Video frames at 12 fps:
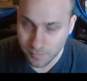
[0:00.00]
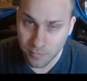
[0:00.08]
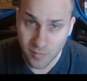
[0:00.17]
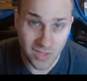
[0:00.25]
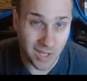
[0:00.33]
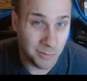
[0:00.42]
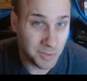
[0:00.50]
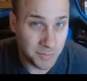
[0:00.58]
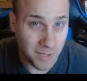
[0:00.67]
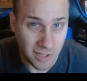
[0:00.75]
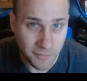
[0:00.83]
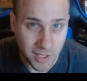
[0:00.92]
Damage
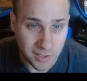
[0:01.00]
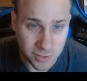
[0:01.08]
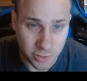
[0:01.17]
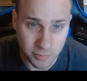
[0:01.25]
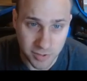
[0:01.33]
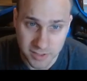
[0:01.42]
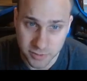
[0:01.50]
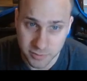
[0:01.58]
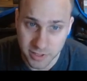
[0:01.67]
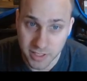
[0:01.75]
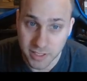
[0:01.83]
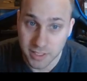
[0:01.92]
modifier is still a
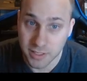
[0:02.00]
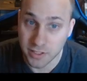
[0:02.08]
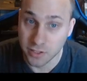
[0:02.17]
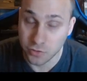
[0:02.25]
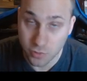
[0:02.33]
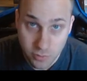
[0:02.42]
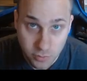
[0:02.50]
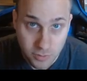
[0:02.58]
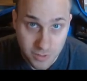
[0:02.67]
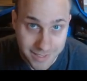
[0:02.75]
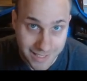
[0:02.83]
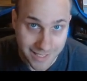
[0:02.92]
+3. They do
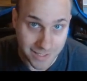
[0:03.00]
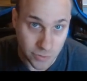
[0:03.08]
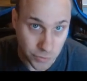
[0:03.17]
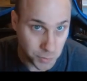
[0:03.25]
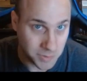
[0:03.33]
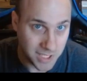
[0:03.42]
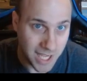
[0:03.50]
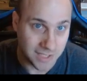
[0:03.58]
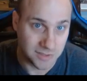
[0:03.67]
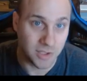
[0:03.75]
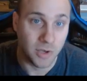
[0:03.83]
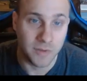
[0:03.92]
get 2
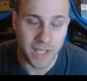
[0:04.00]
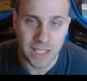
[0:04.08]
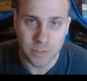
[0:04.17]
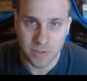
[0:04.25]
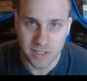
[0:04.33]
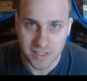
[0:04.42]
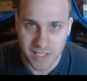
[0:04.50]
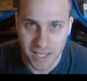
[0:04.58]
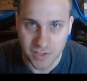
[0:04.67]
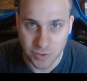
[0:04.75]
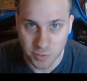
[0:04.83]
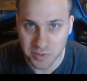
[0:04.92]
attacks though, and that's where these
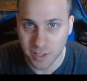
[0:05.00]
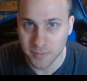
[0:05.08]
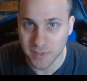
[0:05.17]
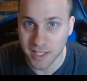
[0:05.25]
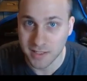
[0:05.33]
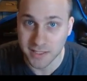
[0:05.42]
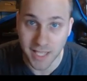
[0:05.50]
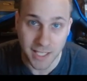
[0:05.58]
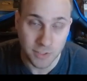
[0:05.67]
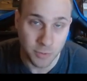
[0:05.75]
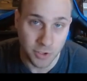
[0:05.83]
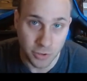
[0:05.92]
guys do become deadly.
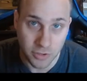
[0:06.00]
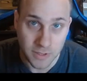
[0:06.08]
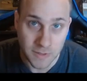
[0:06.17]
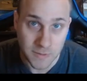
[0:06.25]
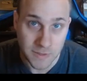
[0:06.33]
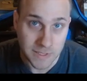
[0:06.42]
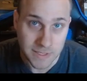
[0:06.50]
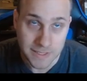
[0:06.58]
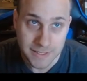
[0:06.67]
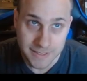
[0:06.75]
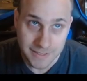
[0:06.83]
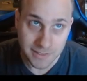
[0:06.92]
That's where
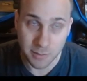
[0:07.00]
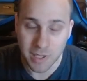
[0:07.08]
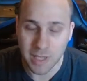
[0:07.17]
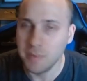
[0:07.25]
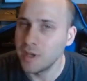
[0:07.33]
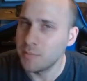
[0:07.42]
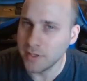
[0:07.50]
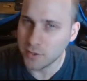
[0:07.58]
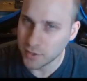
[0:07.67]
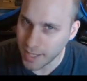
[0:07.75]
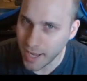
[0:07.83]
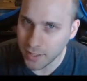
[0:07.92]
there may be a bigger
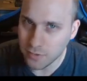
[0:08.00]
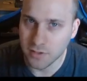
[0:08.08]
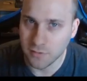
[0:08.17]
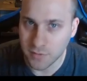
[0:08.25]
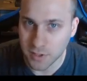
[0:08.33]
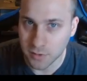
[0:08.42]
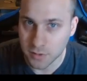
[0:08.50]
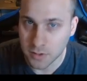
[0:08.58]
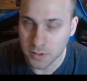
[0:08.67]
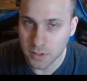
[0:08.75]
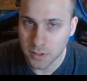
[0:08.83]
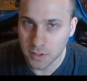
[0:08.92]
guy on the field,
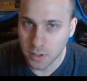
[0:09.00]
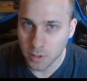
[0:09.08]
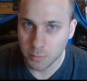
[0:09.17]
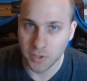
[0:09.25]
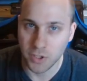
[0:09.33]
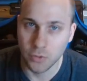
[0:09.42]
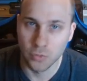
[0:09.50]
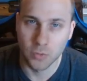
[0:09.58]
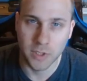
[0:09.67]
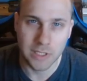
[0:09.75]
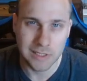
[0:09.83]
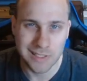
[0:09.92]
but you
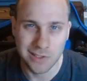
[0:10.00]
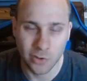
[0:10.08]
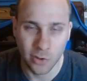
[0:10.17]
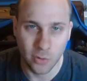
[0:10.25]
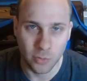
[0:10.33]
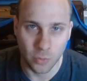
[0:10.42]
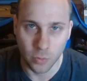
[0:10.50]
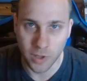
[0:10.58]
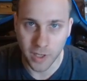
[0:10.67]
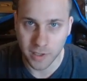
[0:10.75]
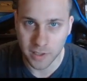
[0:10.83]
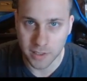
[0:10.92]
really don't
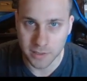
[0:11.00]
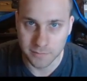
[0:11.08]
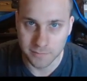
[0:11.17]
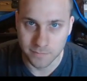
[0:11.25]
want to